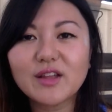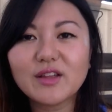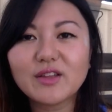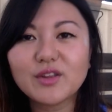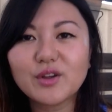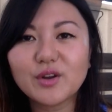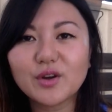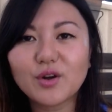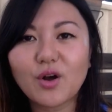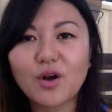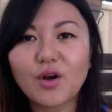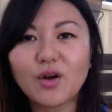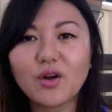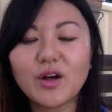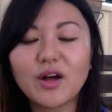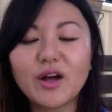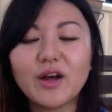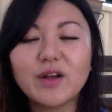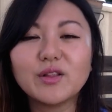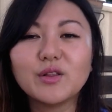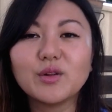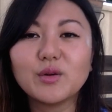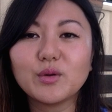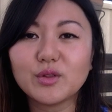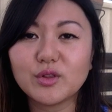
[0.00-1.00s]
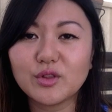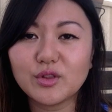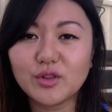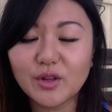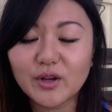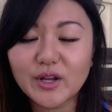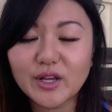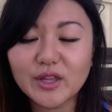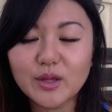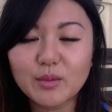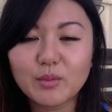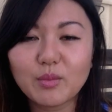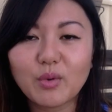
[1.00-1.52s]
their
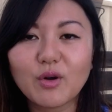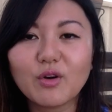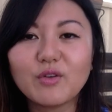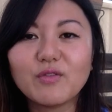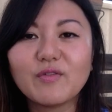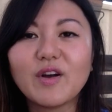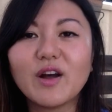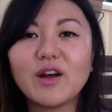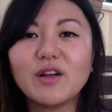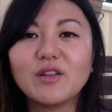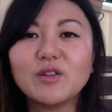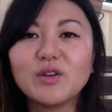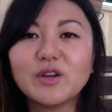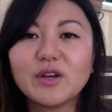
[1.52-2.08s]
look at their profile.